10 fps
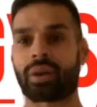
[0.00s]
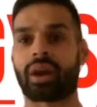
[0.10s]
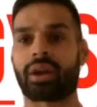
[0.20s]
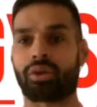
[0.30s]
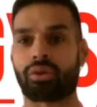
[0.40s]

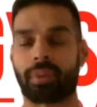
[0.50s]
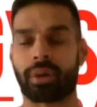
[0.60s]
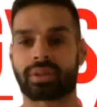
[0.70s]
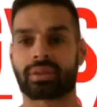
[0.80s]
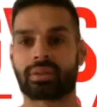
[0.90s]
like you were
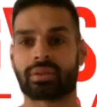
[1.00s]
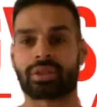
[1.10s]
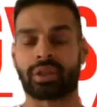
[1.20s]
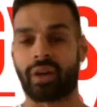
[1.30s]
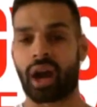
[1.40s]
almost
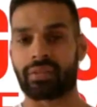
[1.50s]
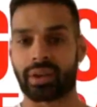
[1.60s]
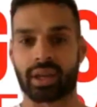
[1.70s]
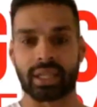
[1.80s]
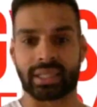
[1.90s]

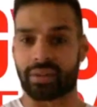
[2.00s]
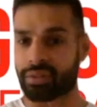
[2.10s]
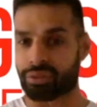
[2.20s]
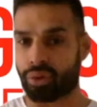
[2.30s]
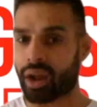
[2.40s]
surviving instead of
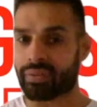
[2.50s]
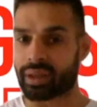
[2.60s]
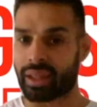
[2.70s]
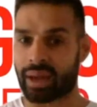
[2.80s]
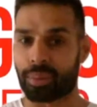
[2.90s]
thriving at
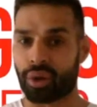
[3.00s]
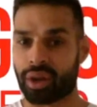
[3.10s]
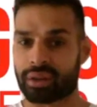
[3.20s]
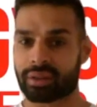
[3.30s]
that point?